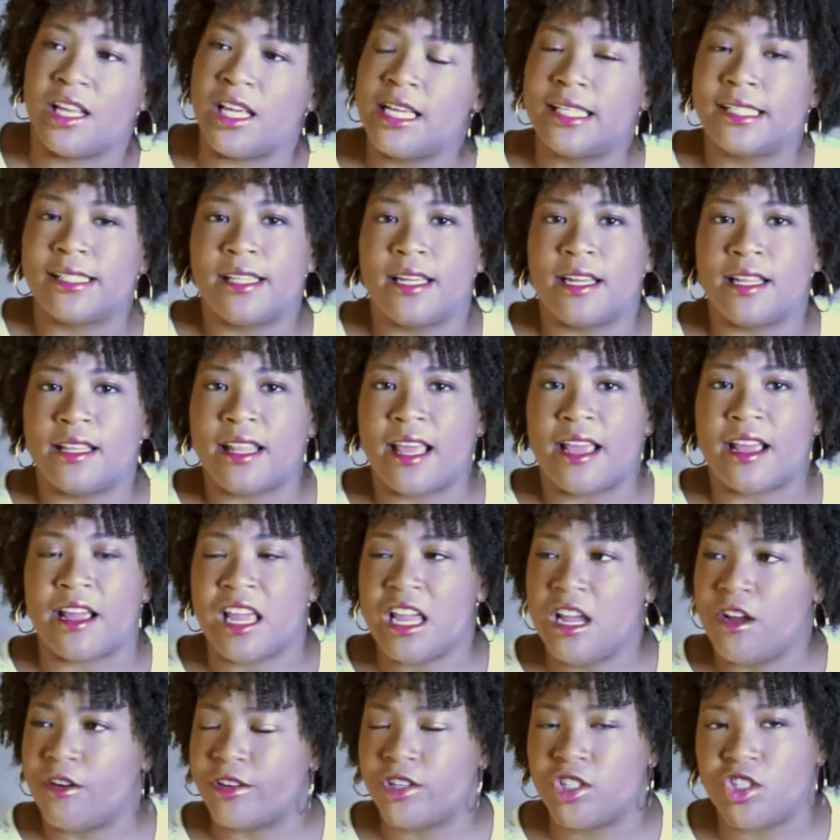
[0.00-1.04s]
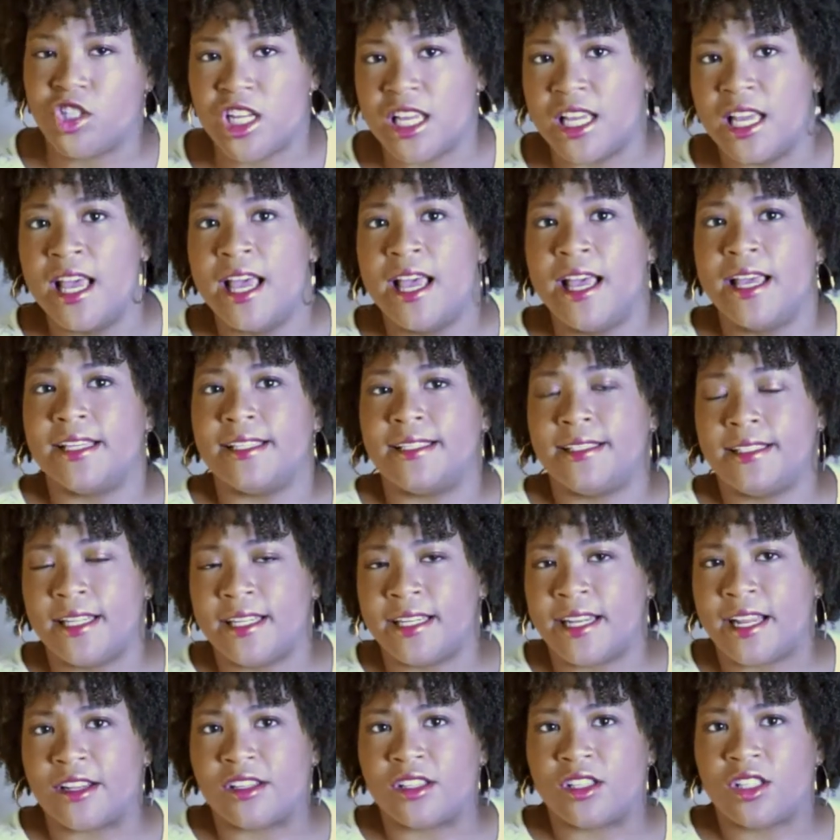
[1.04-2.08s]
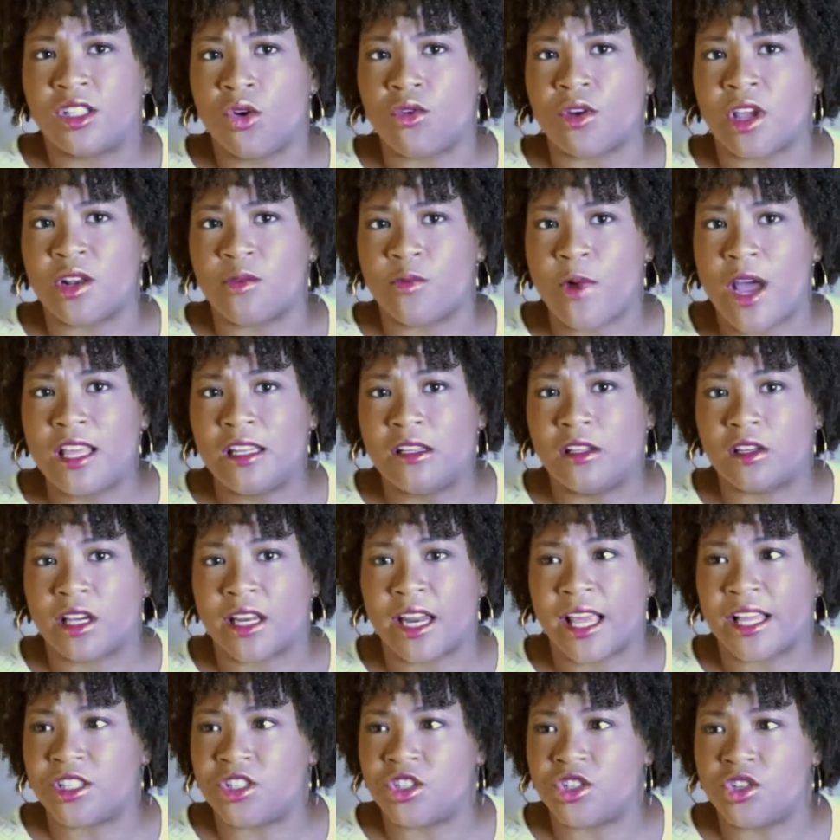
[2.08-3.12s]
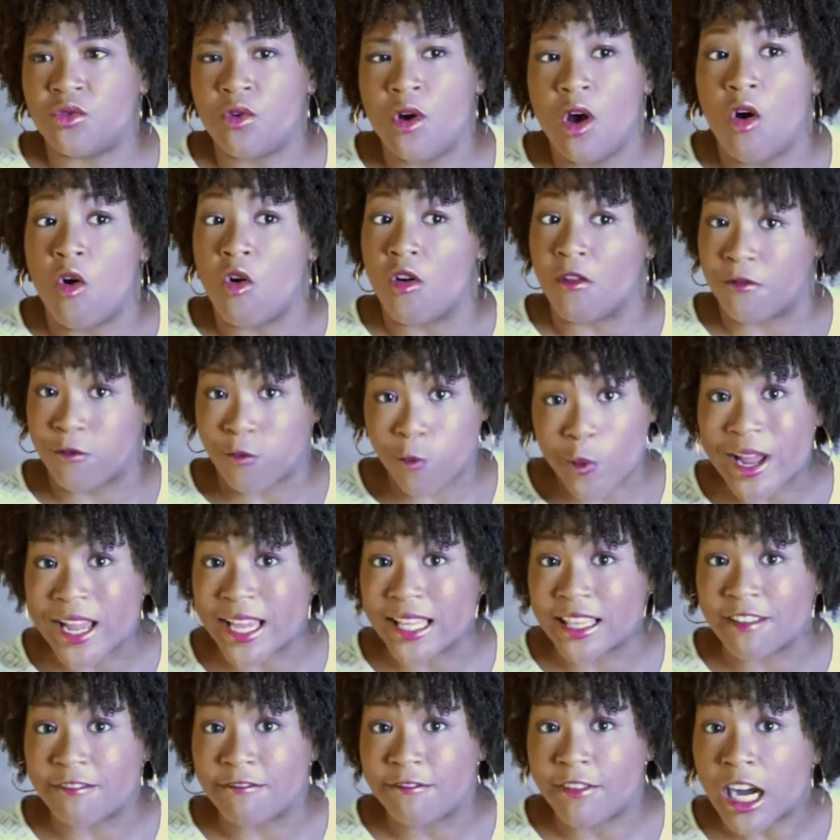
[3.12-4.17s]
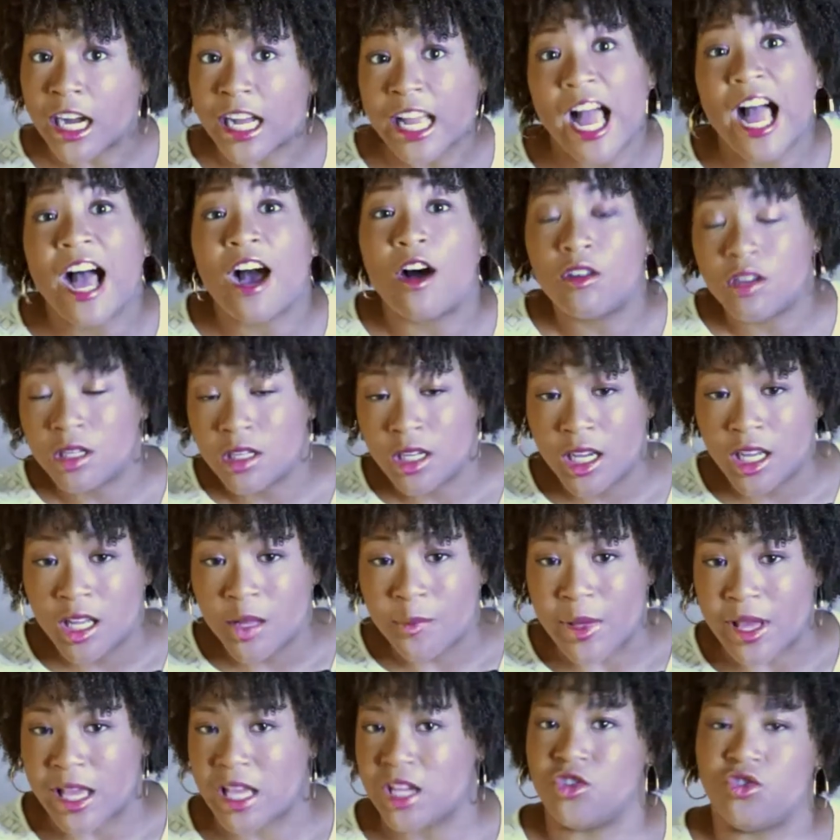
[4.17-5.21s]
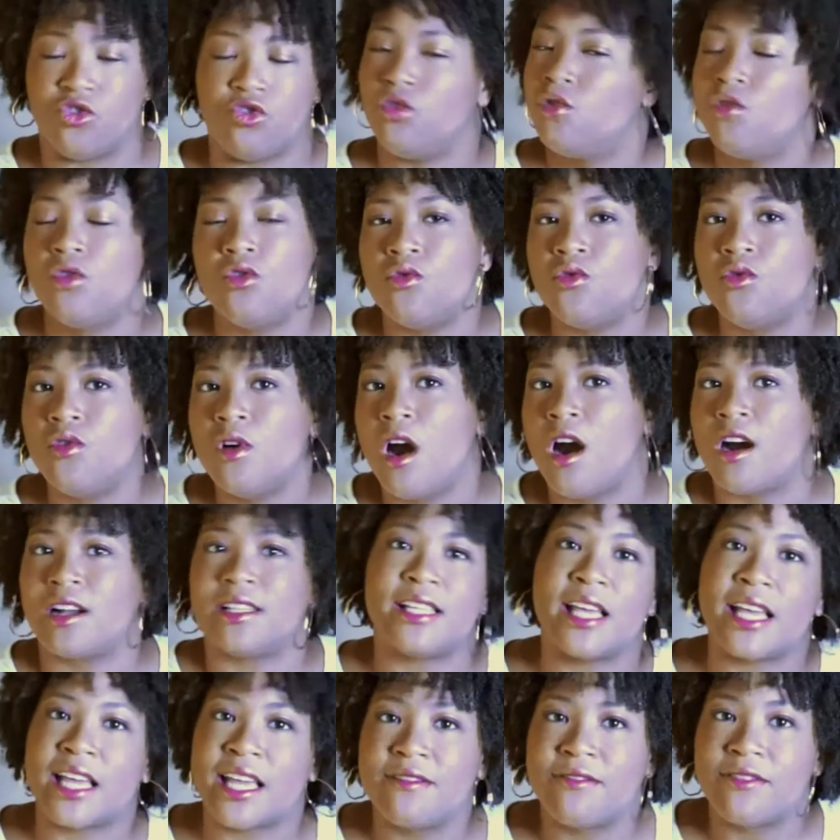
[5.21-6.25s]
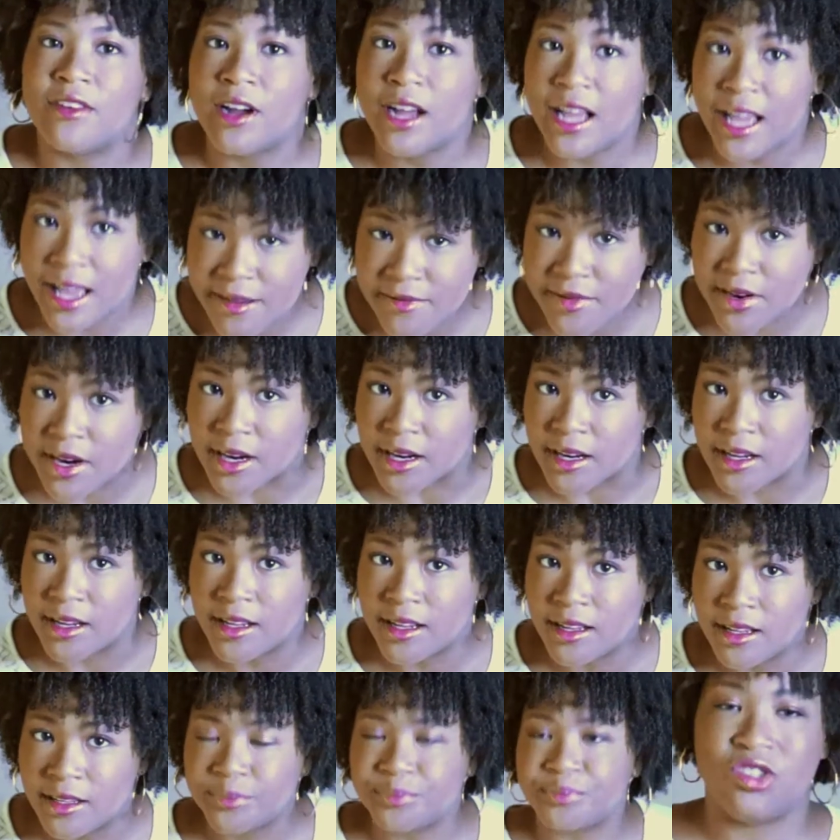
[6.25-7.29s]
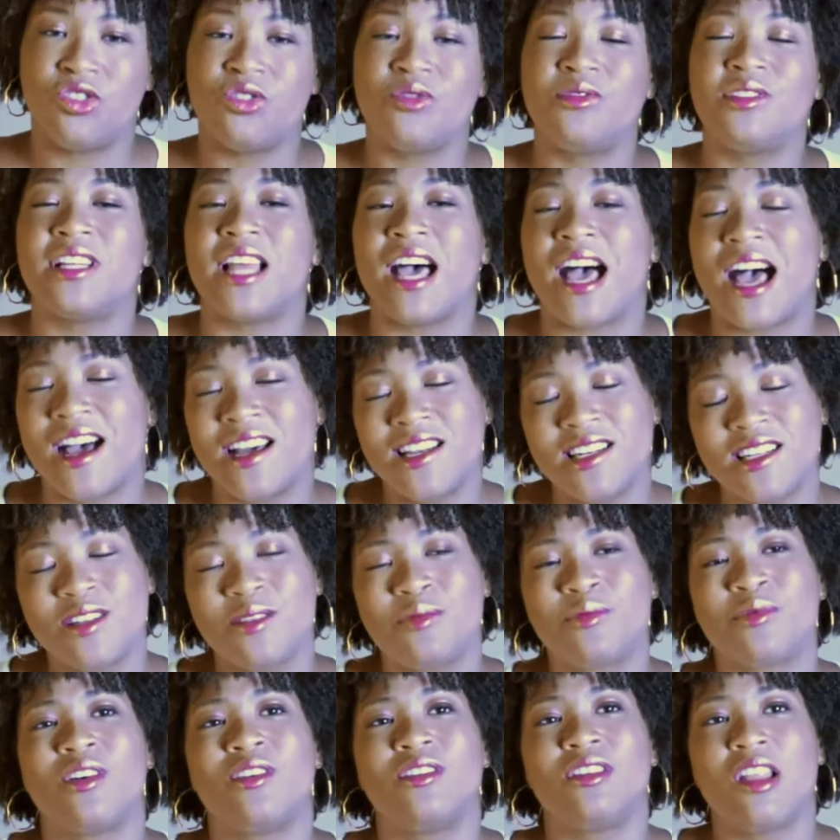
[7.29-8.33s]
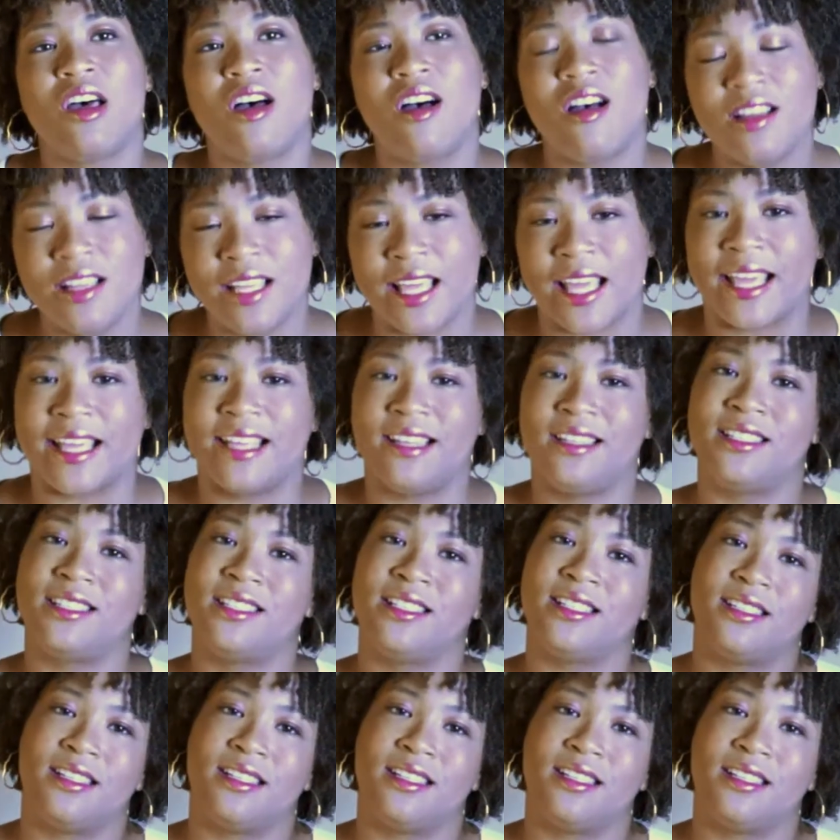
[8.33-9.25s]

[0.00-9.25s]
he's sitting there, he or she is sitting there soaking wet, looking at you or freaking the out because you are taking forever. Do not prolong it.